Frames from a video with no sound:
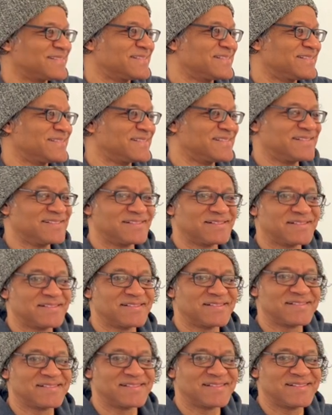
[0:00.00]

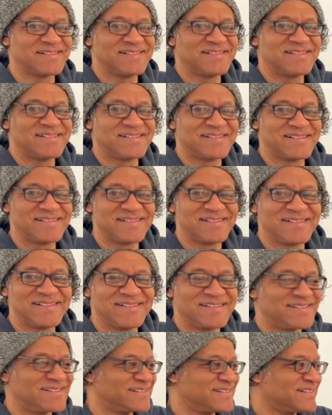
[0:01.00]

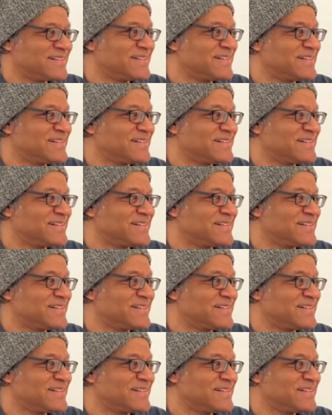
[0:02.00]
(silent)